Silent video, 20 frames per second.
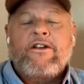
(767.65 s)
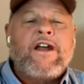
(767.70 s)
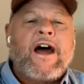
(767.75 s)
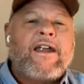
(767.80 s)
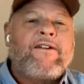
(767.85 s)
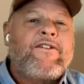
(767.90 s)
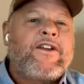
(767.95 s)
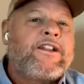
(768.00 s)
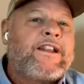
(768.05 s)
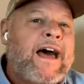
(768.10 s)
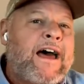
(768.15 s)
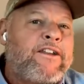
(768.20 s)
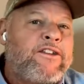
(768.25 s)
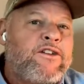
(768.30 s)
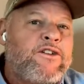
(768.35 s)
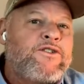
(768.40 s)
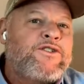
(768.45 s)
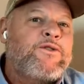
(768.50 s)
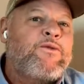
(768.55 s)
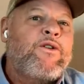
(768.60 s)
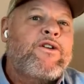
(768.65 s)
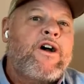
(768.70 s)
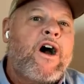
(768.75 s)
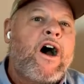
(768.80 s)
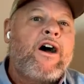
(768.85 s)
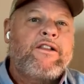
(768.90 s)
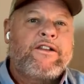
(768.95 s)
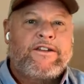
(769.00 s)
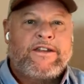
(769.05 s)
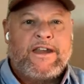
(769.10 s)
They're not even allowed to use the
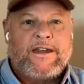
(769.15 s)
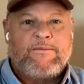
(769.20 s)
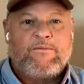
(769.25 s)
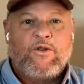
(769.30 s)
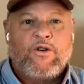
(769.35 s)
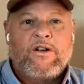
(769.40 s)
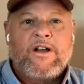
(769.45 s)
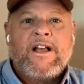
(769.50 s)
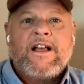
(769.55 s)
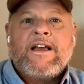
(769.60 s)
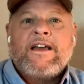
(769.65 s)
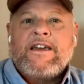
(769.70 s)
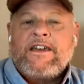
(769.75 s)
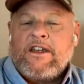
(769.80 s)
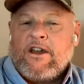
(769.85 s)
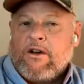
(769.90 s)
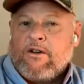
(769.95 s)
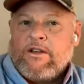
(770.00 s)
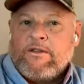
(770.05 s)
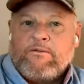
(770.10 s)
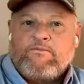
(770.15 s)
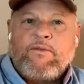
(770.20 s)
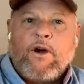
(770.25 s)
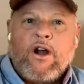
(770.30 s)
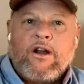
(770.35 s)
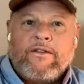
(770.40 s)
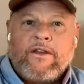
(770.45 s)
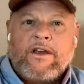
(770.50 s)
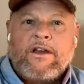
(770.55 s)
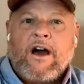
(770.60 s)
word Holland anymore. You know, and
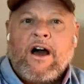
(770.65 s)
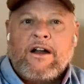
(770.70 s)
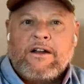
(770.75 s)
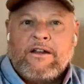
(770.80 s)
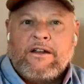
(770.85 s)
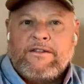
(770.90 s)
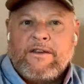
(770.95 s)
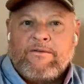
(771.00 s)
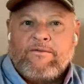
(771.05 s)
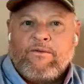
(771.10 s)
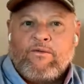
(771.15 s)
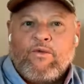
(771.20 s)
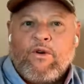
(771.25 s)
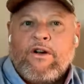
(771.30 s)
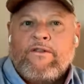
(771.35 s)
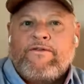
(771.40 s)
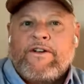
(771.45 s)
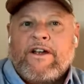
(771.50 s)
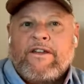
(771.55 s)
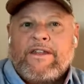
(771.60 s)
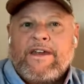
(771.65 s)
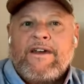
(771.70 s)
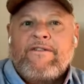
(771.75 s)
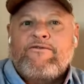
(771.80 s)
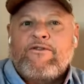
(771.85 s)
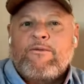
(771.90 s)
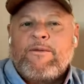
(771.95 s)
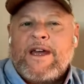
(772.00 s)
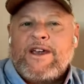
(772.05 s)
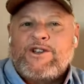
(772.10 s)
part of the cognitive warfare, the
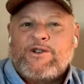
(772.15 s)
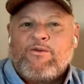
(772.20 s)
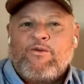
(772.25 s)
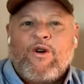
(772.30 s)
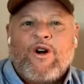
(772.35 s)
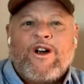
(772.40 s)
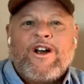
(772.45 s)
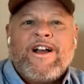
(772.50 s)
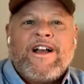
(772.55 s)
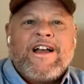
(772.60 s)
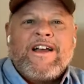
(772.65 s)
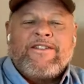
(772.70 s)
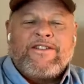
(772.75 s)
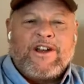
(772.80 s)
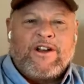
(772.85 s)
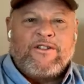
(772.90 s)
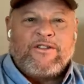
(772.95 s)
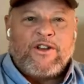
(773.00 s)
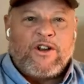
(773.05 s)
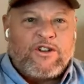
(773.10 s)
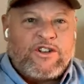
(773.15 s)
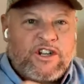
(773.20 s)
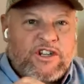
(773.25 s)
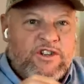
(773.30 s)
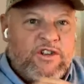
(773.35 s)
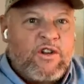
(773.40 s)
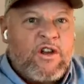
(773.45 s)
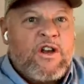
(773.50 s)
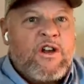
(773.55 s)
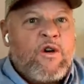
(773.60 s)
information war, they're they're
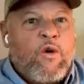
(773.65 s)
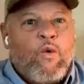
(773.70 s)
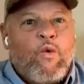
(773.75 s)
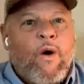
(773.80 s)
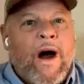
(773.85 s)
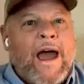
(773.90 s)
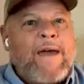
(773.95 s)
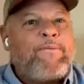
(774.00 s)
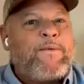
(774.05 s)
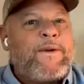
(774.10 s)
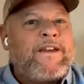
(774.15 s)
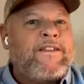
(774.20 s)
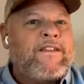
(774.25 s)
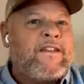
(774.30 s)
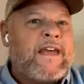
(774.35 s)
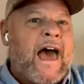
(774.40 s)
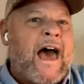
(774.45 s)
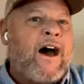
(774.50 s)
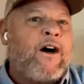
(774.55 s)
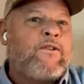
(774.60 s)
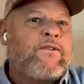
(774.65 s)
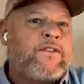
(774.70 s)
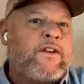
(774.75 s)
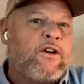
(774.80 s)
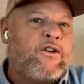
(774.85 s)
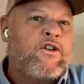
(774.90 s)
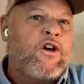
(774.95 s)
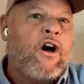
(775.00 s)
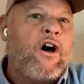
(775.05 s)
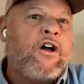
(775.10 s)
just wiping out
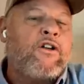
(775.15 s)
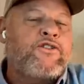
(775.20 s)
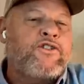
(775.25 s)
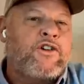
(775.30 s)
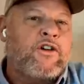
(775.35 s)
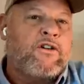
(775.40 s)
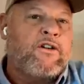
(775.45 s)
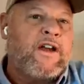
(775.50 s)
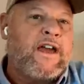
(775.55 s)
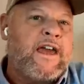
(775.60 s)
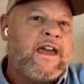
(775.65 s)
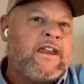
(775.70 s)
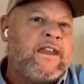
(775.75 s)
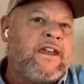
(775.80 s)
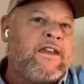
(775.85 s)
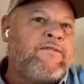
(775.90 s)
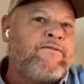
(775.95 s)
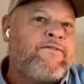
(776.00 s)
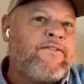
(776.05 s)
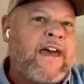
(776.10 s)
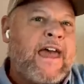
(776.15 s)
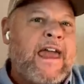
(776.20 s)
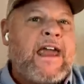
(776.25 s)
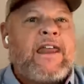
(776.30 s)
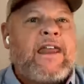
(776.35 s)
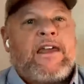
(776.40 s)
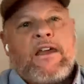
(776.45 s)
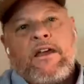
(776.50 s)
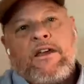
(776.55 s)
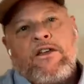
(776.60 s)
their culture and
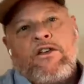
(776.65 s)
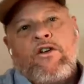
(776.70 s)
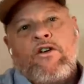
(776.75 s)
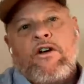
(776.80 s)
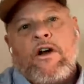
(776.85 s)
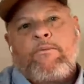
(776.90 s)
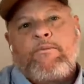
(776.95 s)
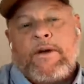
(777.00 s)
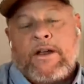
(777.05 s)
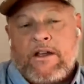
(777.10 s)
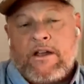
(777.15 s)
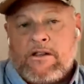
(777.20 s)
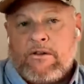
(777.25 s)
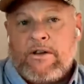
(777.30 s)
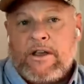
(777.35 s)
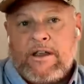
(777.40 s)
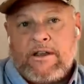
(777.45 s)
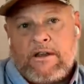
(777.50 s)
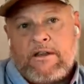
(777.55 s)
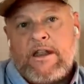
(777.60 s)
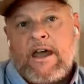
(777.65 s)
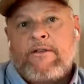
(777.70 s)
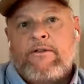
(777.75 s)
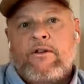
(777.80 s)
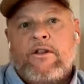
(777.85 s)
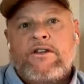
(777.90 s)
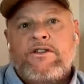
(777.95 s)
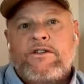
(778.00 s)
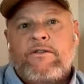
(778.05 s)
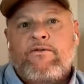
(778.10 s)
invading Europe, including
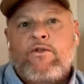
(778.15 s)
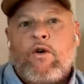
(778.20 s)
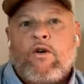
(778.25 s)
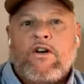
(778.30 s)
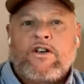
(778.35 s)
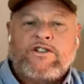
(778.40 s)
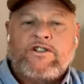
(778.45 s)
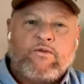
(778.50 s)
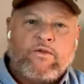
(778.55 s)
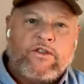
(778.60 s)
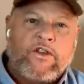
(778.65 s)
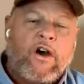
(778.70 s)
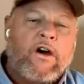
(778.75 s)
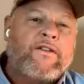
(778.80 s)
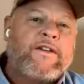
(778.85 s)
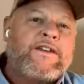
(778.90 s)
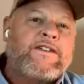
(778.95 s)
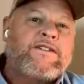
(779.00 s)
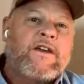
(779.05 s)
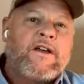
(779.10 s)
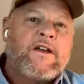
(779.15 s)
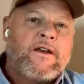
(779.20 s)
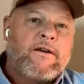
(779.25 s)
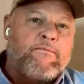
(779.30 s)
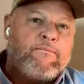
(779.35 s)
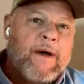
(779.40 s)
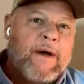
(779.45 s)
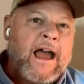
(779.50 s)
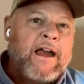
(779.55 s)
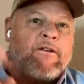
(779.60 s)
Netherlands, of course, with all these
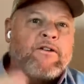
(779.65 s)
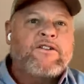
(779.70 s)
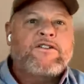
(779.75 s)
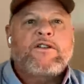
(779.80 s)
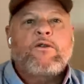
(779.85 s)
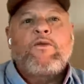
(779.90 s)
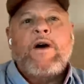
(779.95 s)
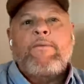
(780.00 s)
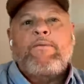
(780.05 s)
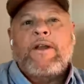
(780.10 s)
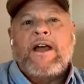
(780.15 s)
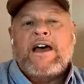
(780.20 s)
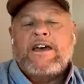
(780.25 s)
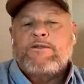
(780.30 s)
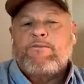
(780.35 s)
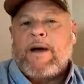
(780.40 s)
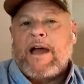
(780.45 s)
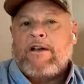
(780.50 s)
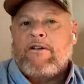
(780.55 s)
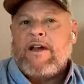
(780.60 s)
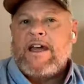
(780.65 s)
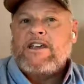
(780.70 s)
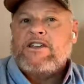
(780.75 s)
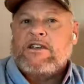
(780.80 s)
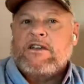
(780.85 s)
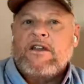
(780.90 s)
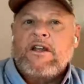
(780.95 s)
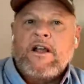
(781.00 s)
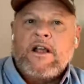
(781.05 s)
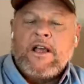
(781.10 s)
migrants, the weaponized
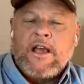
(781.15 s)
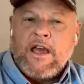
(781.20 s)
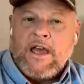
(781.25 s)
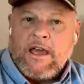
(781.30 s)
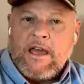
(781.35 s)
migration.